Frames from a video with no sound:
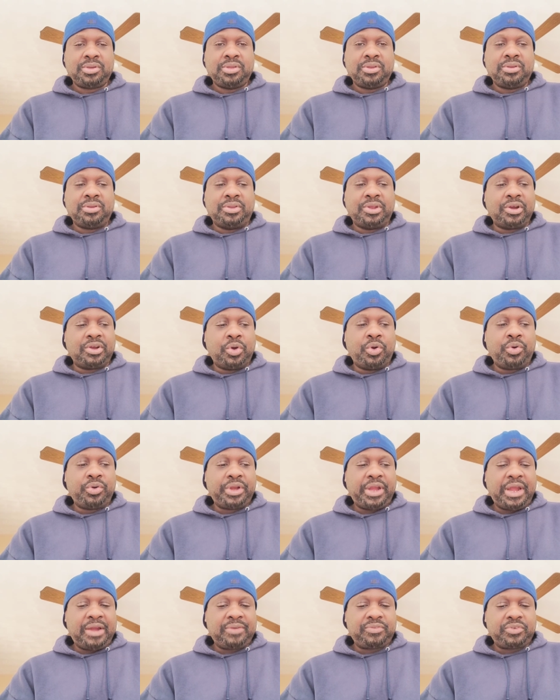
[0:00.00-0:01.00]
they're going
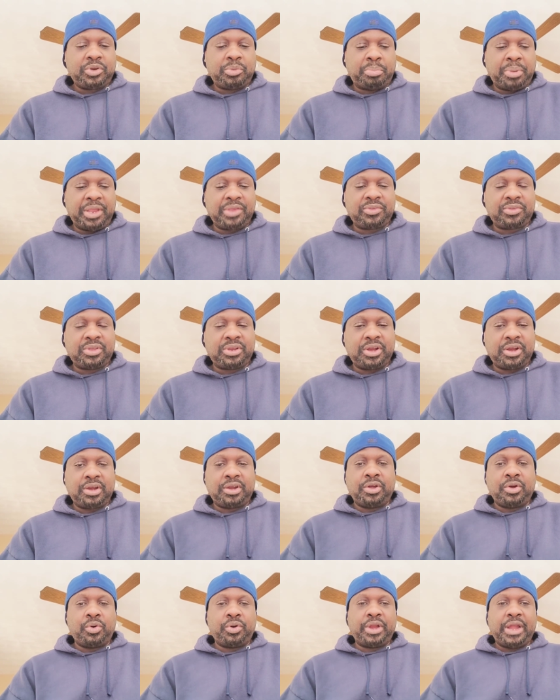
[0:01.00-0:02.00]
after, basically, they're
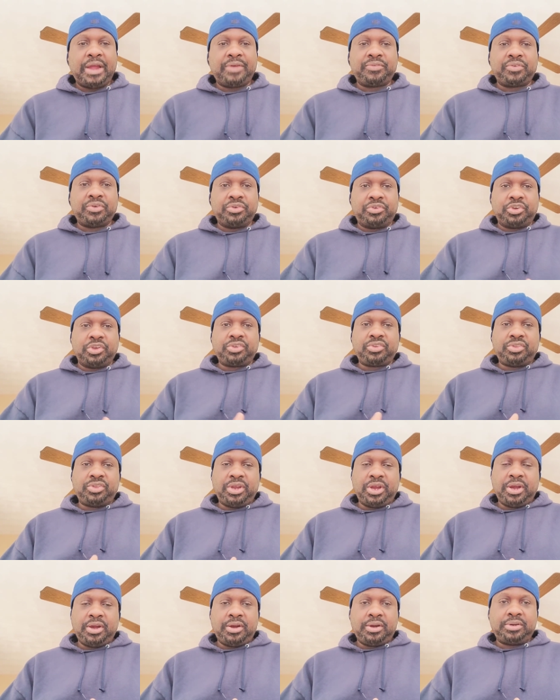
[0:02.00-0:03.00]
going after just
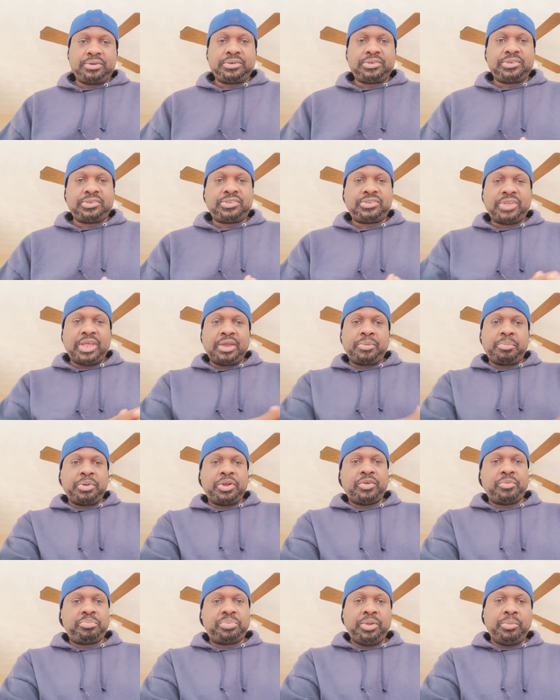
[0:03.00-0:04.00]
their segment
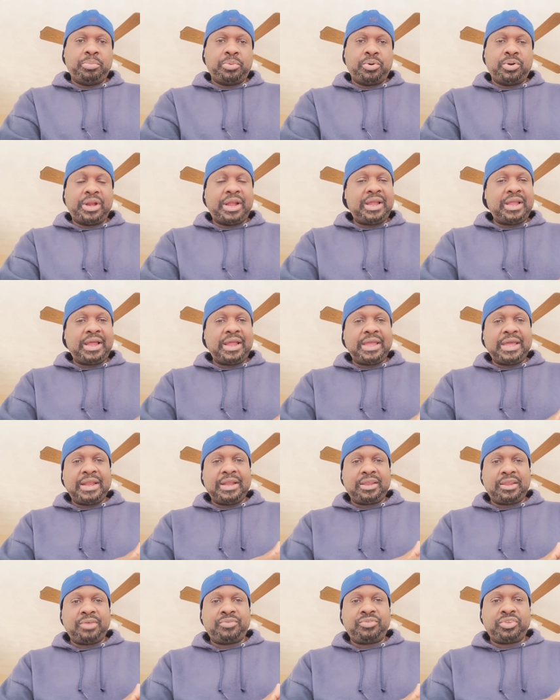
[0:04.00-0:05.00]
of people. And I, I got to
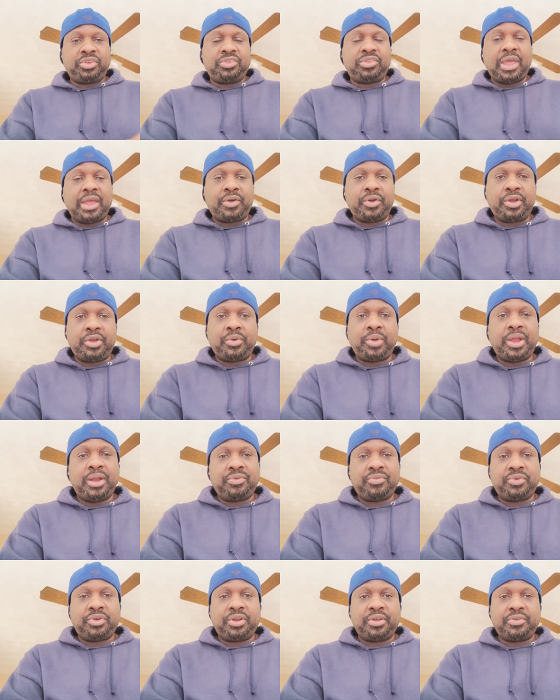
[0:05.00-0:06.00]
give Ztegrity credit
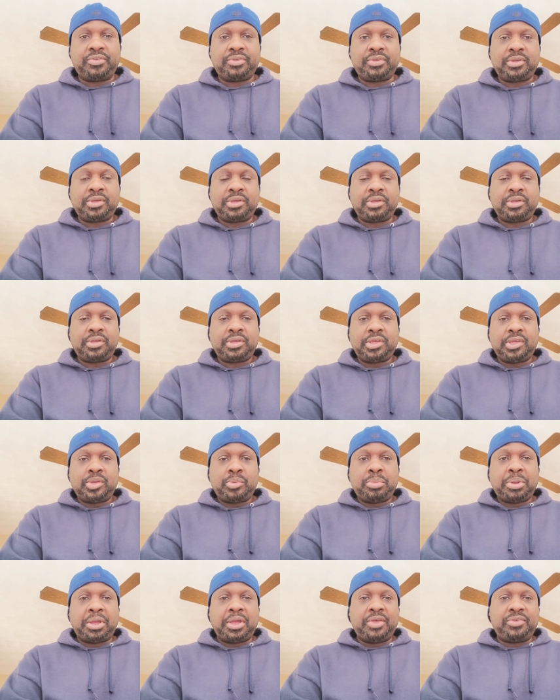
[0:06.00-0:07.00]
for this
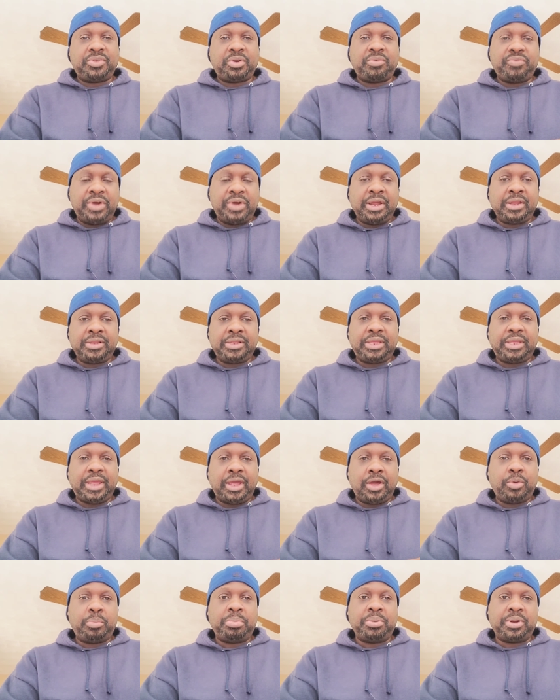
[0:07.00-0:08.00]
because they're finally
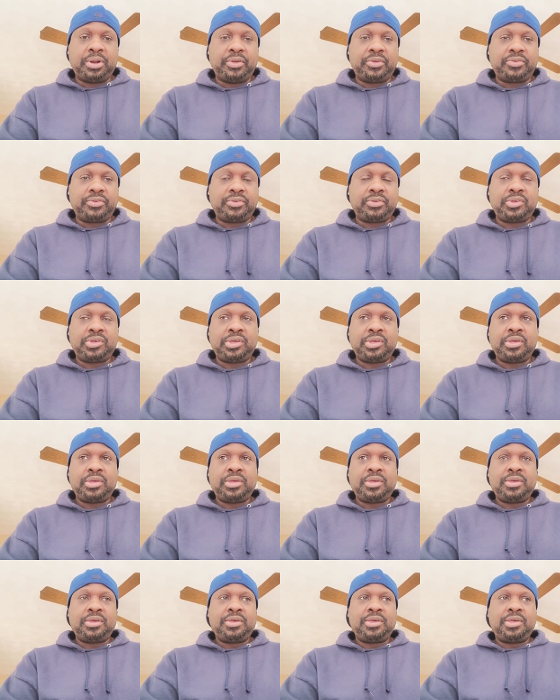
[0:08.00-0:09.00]
helping us,
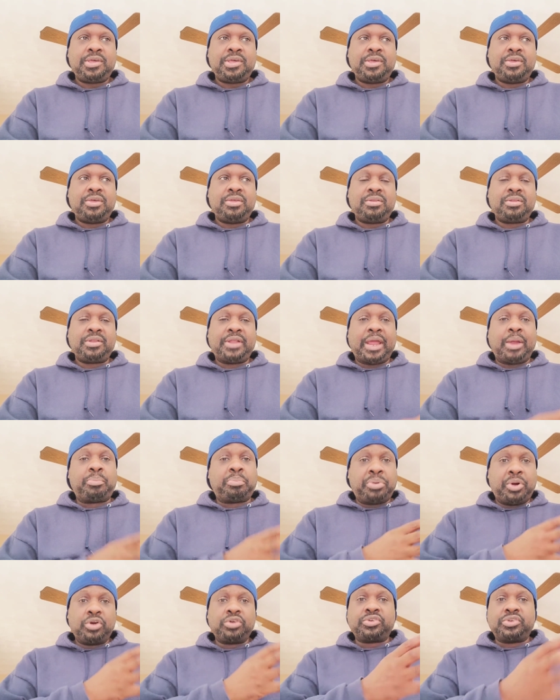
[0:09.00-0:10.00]
like
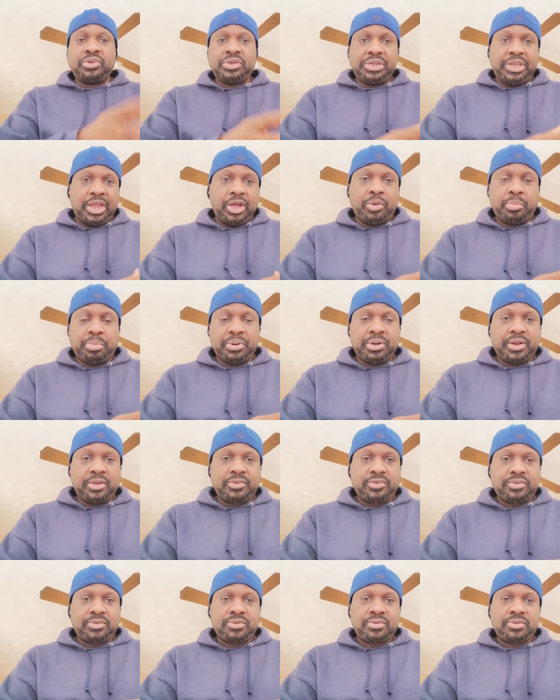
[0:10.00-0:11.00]
personally helping
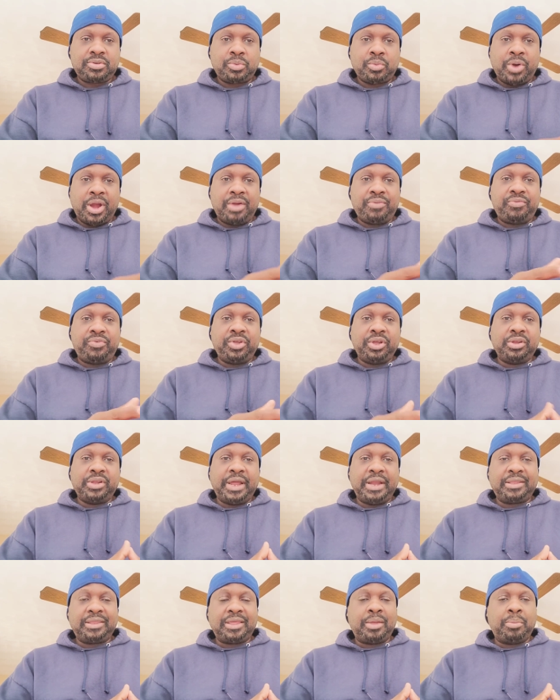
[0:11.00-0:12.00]
us, where I feel
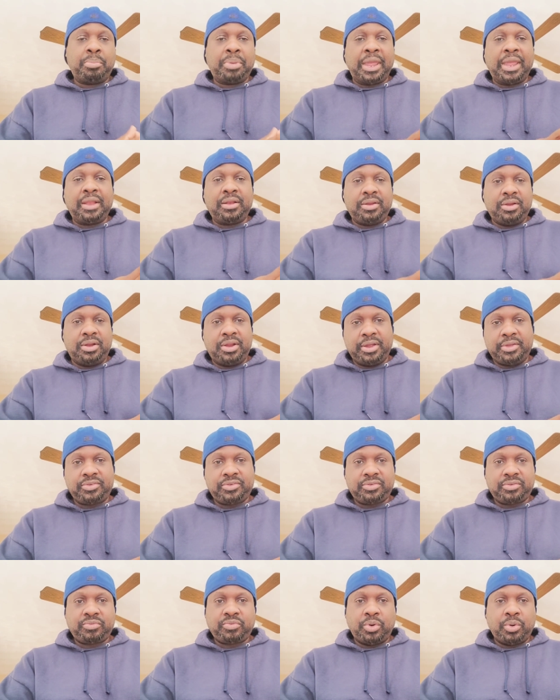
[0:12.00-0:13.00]
like they abandoned
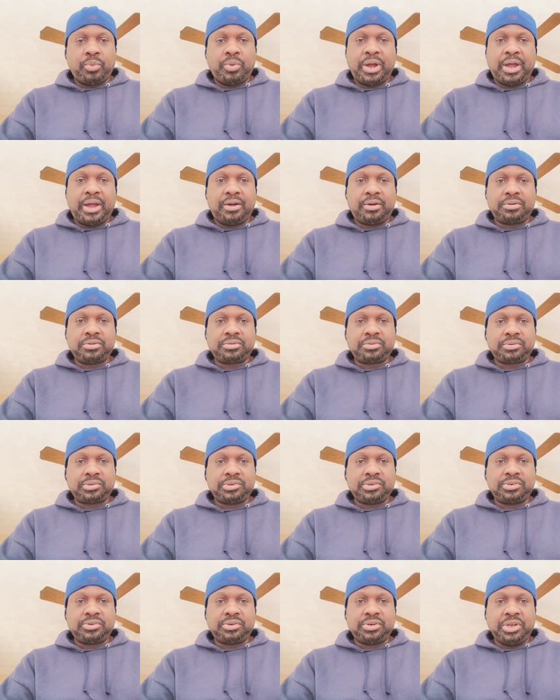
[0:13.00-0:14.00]
us for a while.
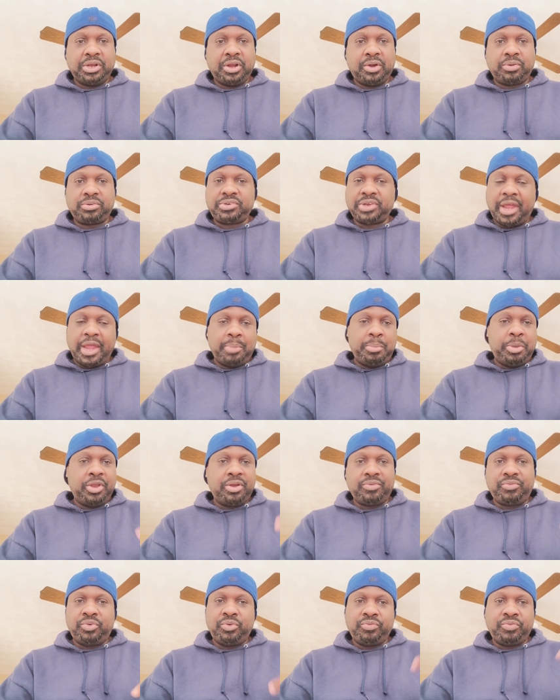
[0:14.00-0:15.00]
You know, chime in
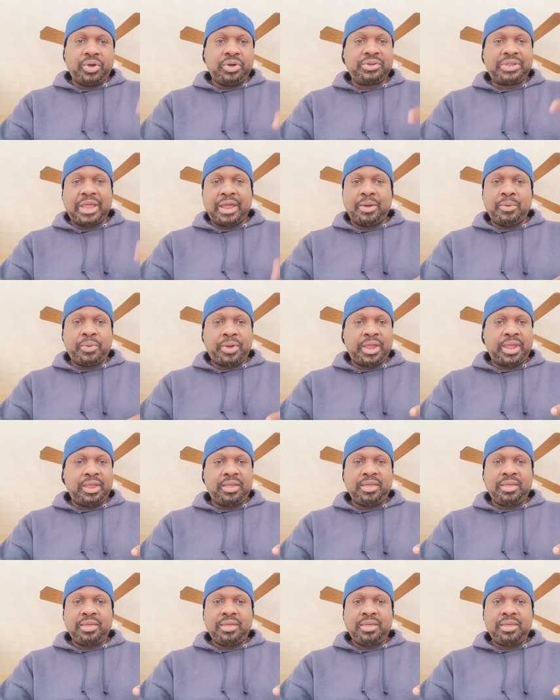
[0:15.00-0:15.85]
if you felt that way.